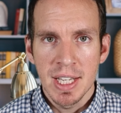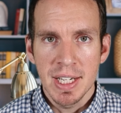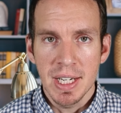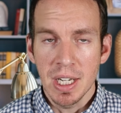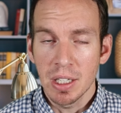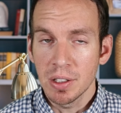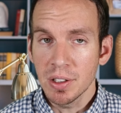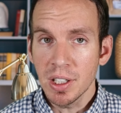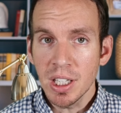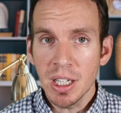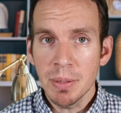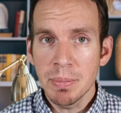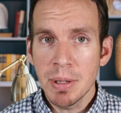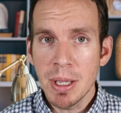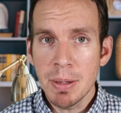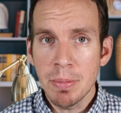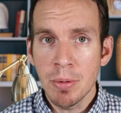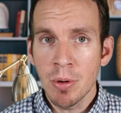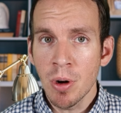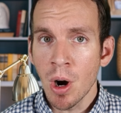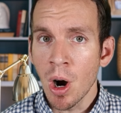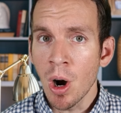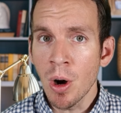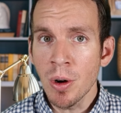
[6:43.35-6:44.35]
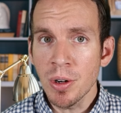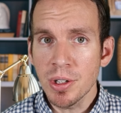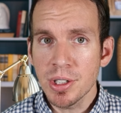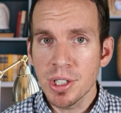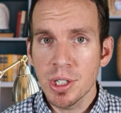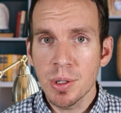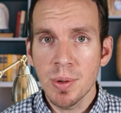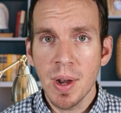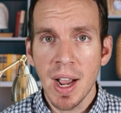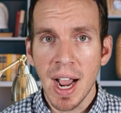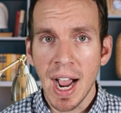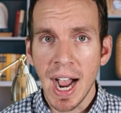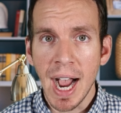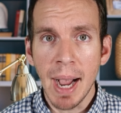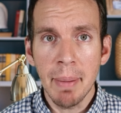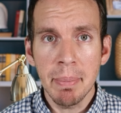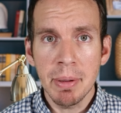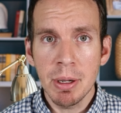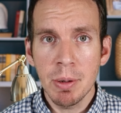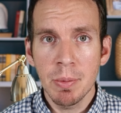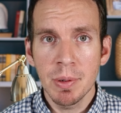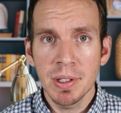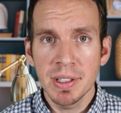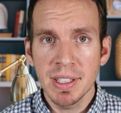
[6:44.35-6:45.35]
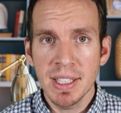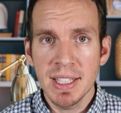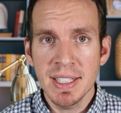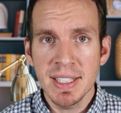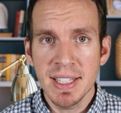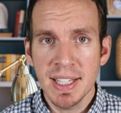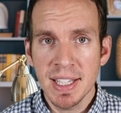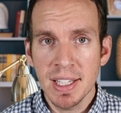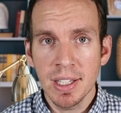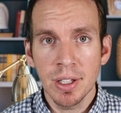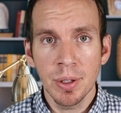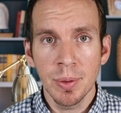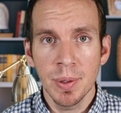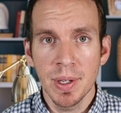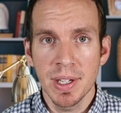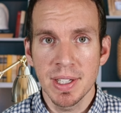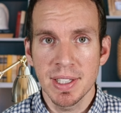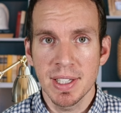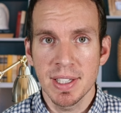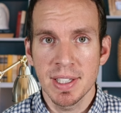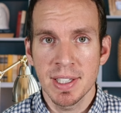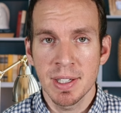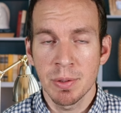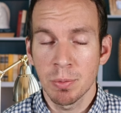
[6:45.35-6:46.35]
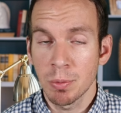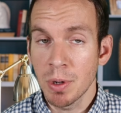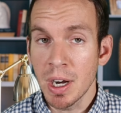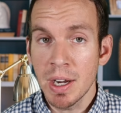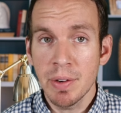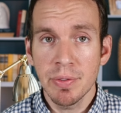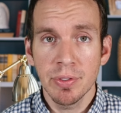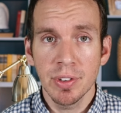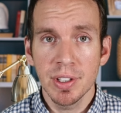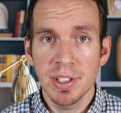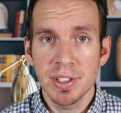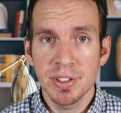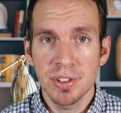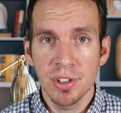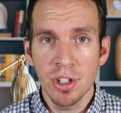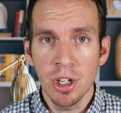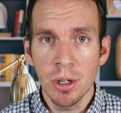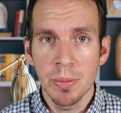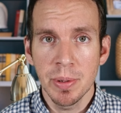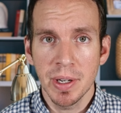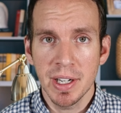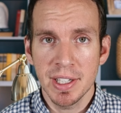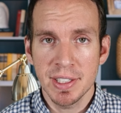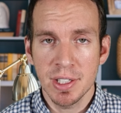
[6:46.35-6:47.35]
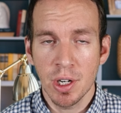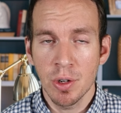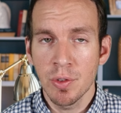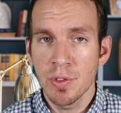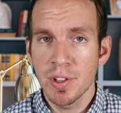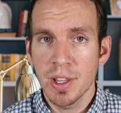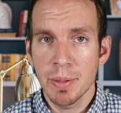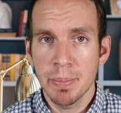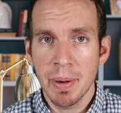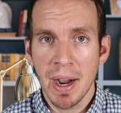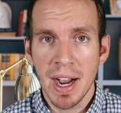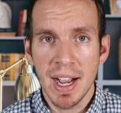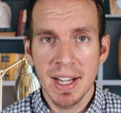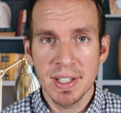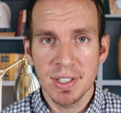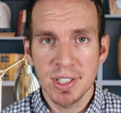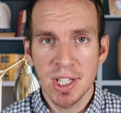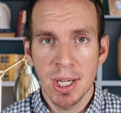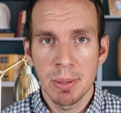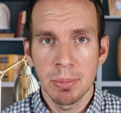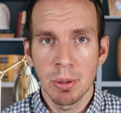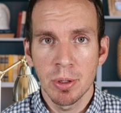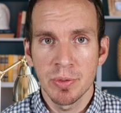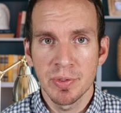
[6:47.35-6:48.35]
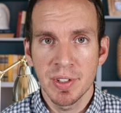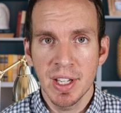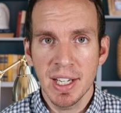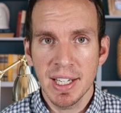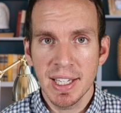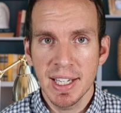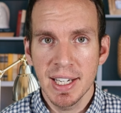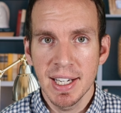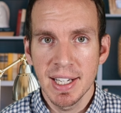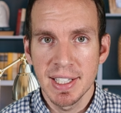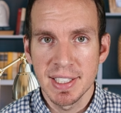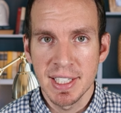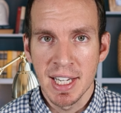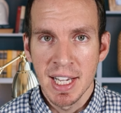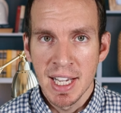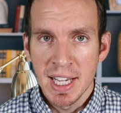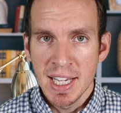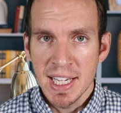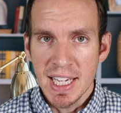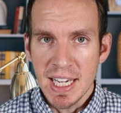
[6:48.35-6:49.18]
Now, a lot of people aren't too happy with these increases, and rightfully so, because over the past couple of decades,